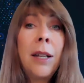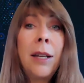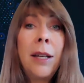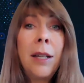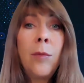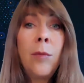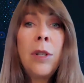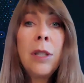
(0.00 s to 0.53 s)

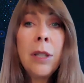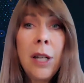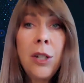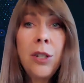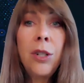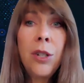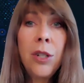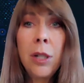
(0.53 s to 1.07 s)
in
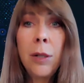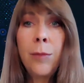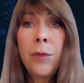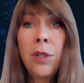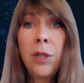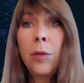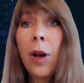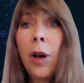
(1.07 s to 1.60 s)
relationship
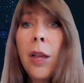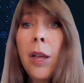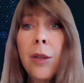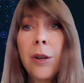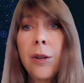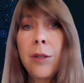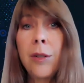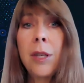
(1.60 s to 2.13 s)
to
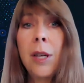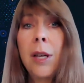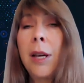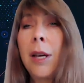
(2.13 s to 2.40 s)
others.